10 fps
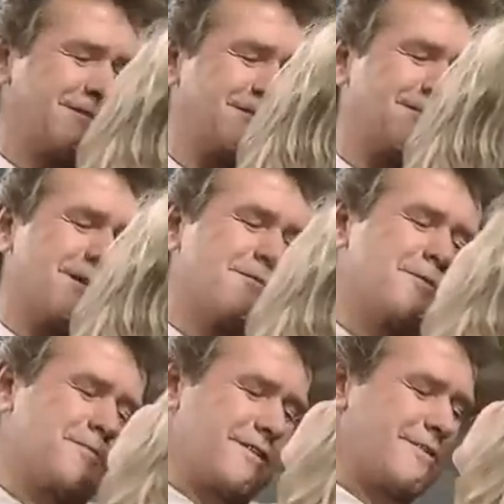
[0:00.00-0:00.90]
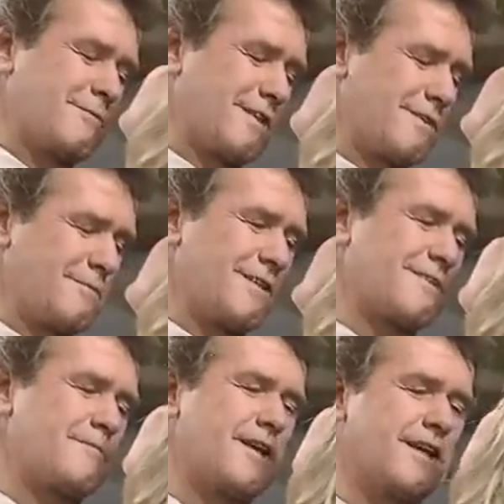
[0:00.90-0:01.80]
and with Robert being
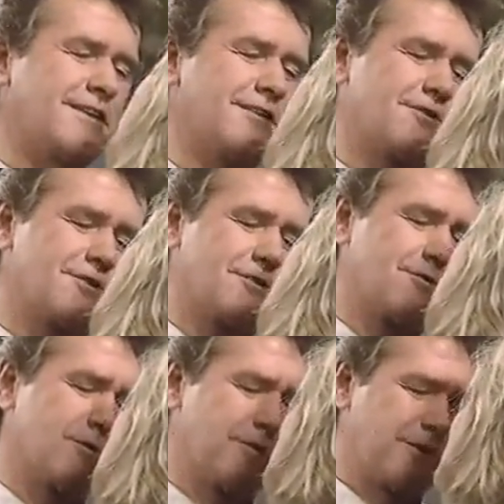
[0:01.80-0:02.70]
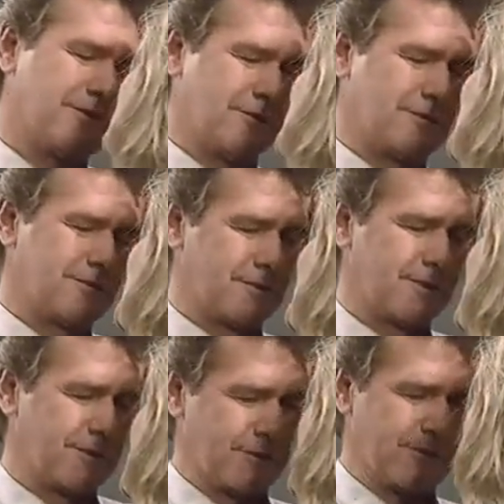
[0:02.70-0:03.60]
my best man, those two will be
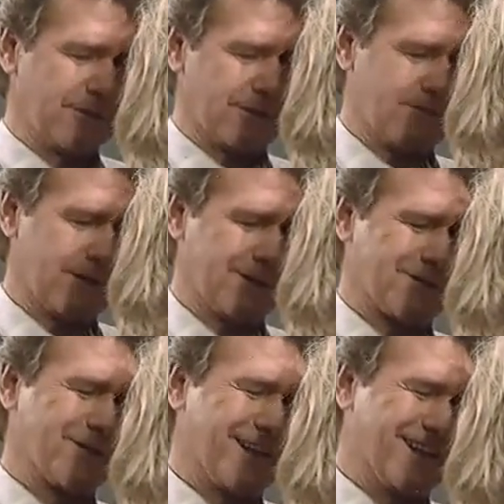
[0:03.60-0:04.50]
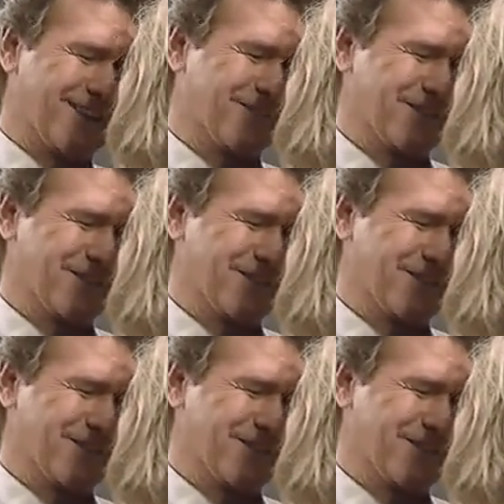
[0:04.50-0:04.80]
doomed to connubial bliss